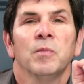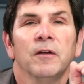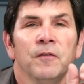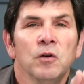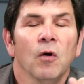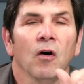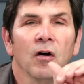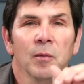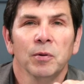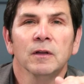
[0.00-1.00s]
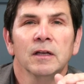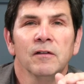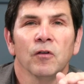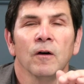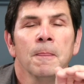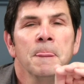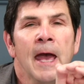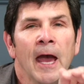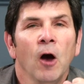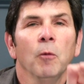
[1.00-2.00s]
But if you are a believer,
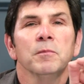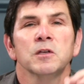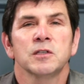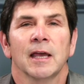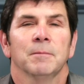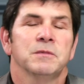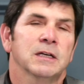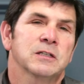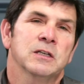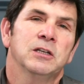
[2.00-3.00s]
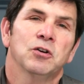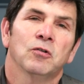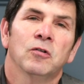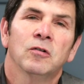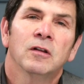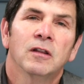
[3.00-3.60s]
help the skeptics in your